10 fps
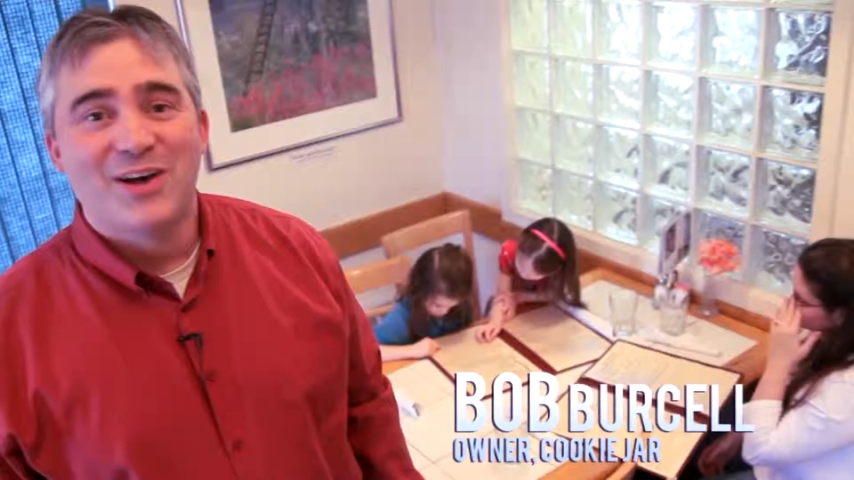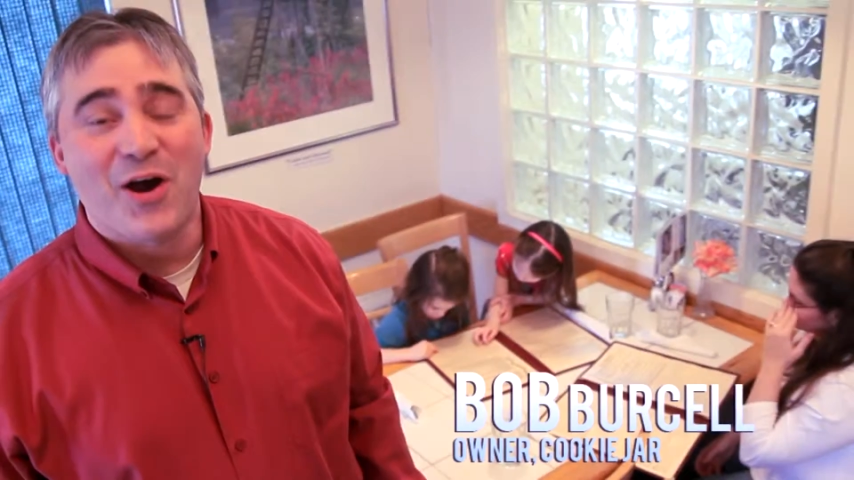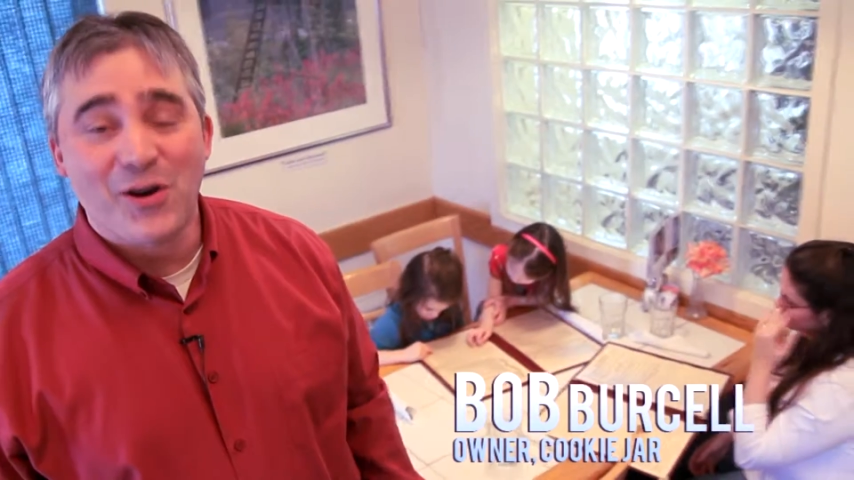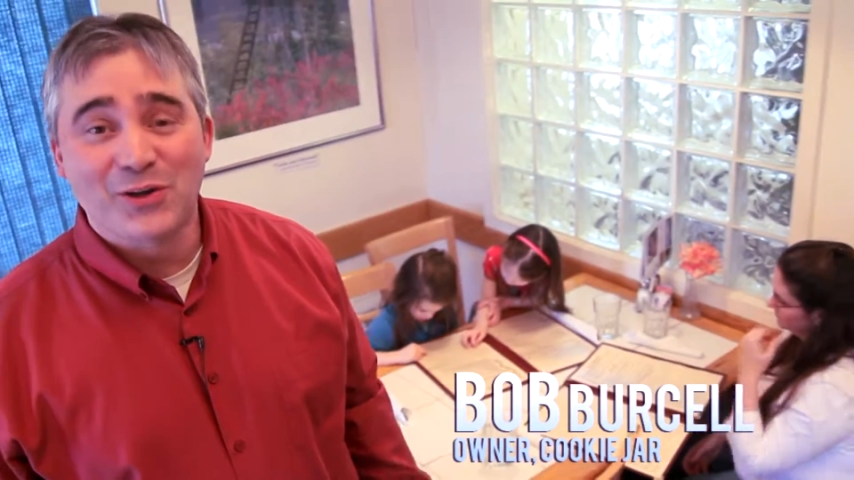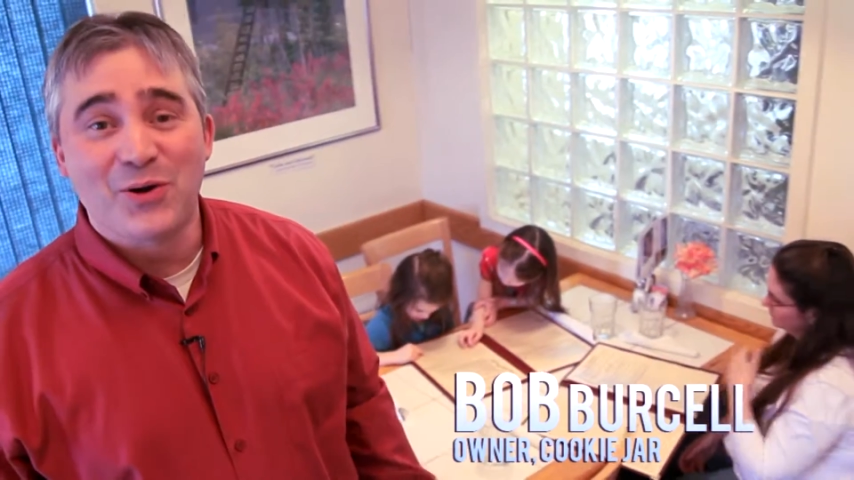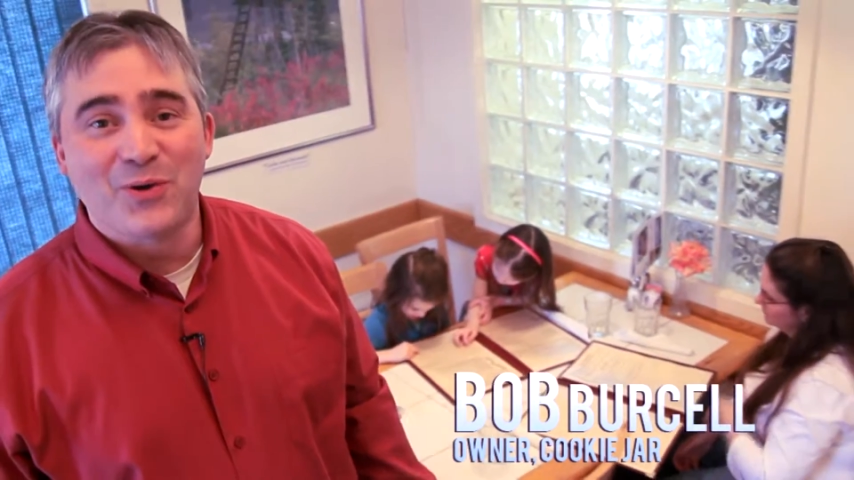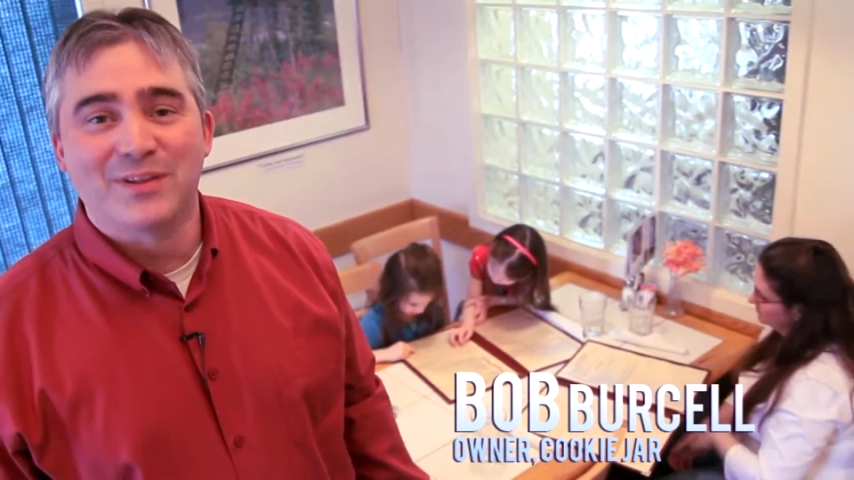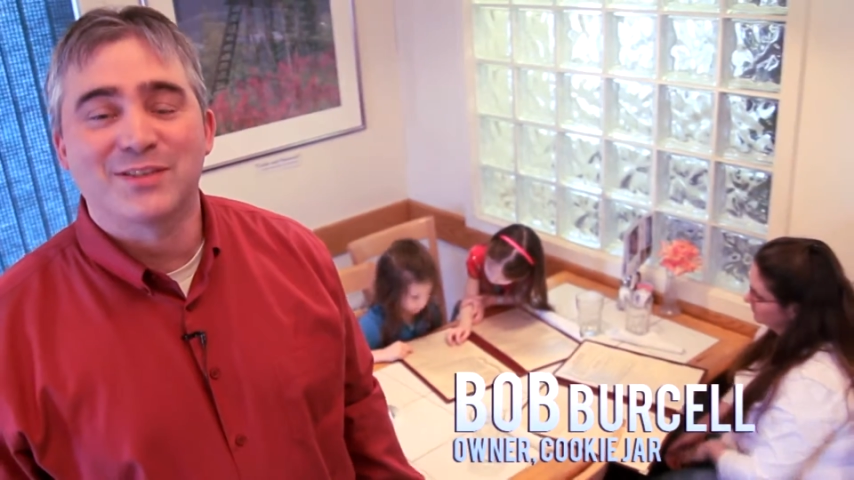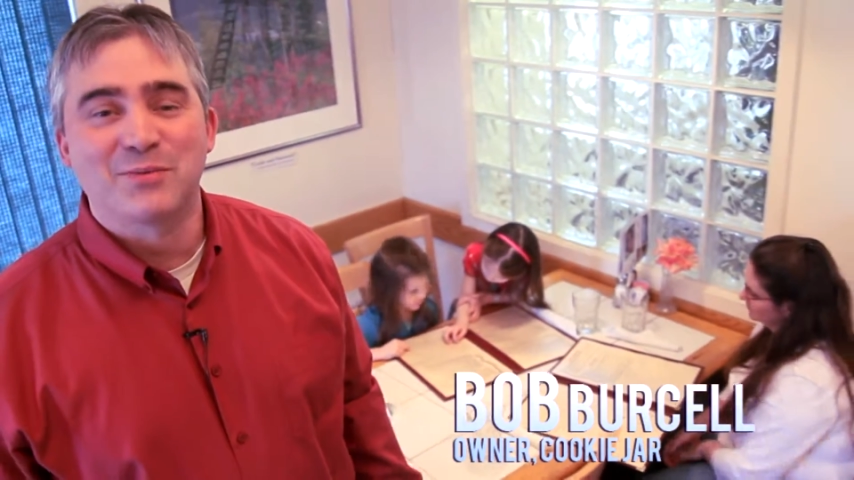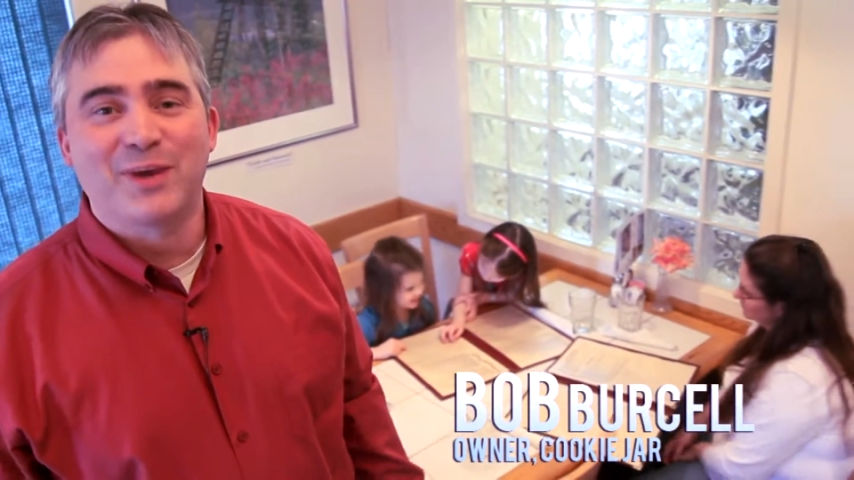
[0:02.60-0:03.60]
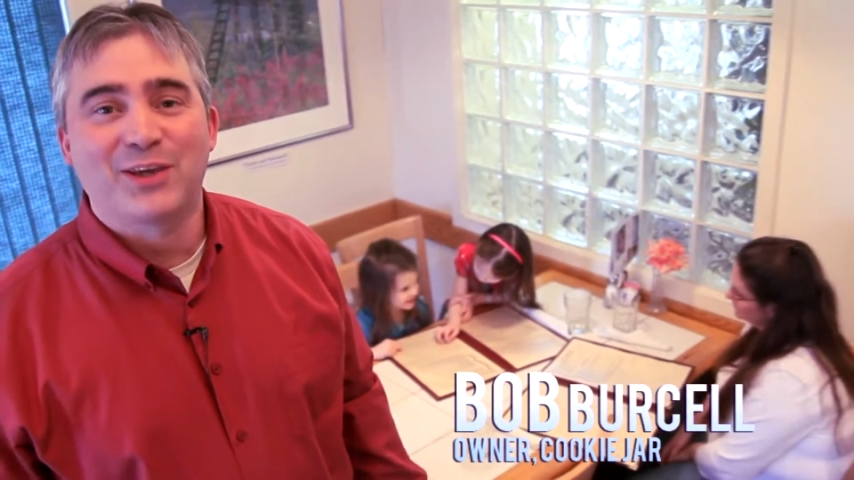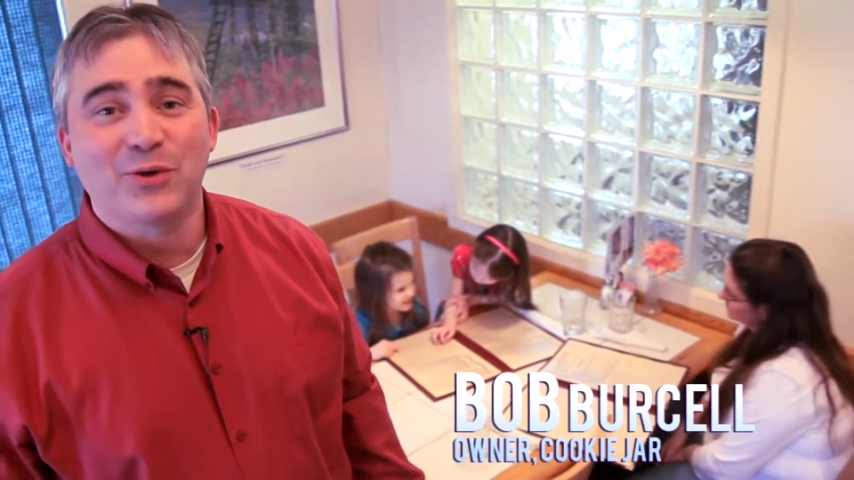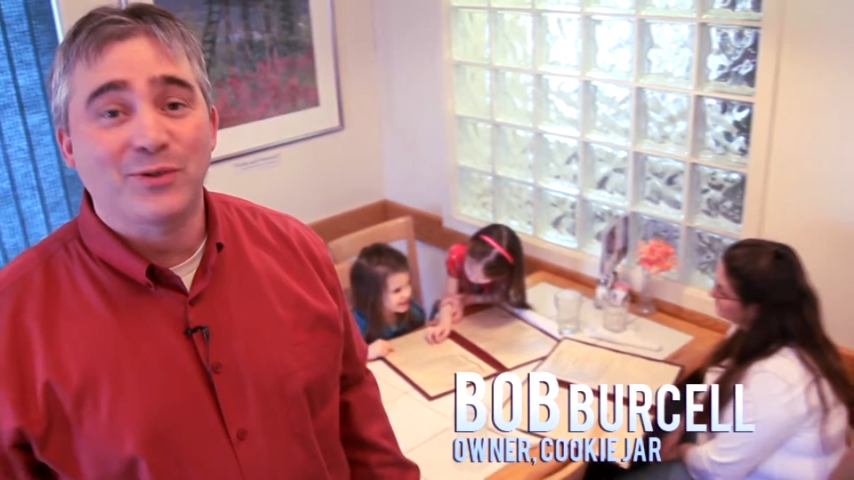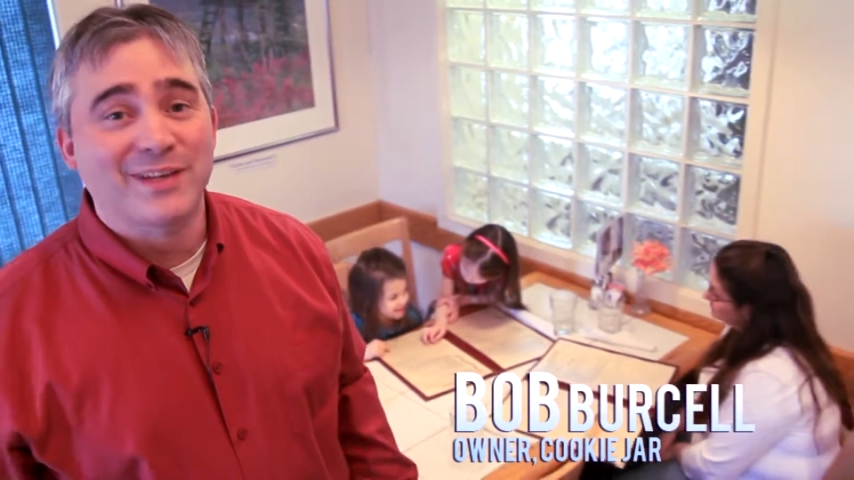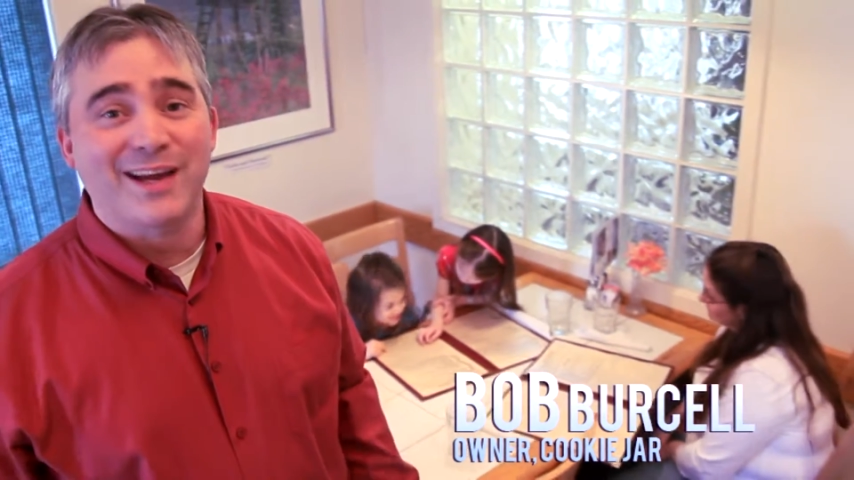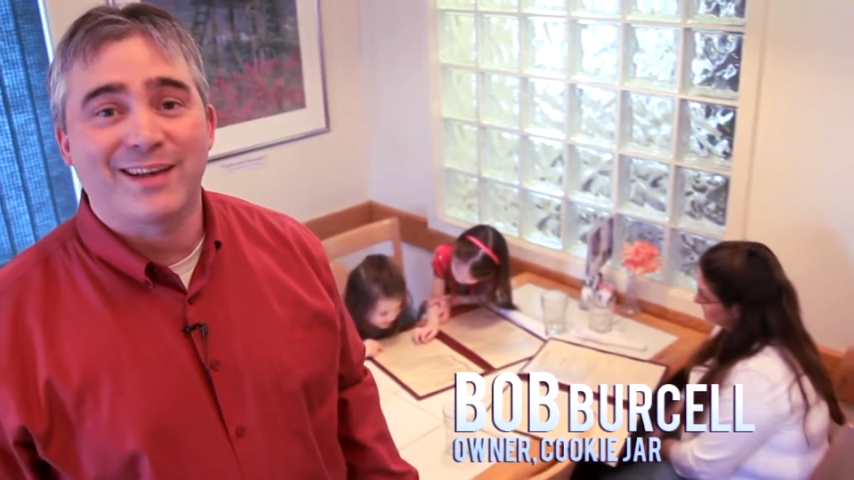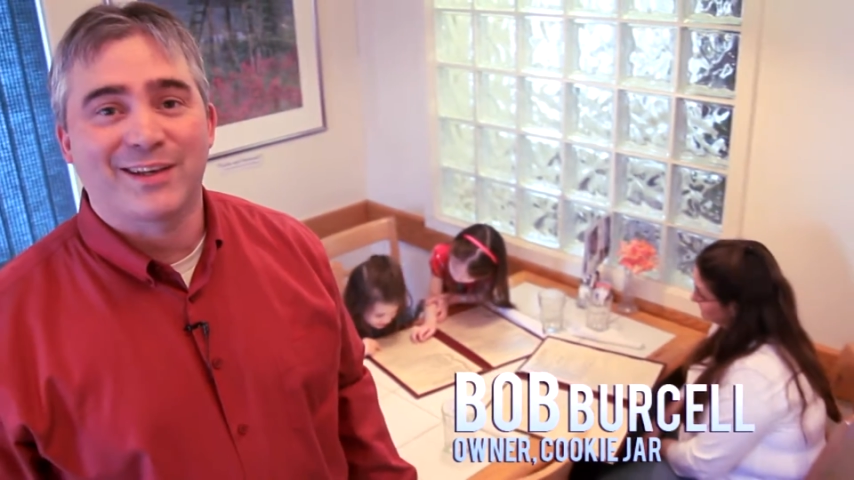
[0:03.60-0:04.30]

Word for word: Our goal is to make your dining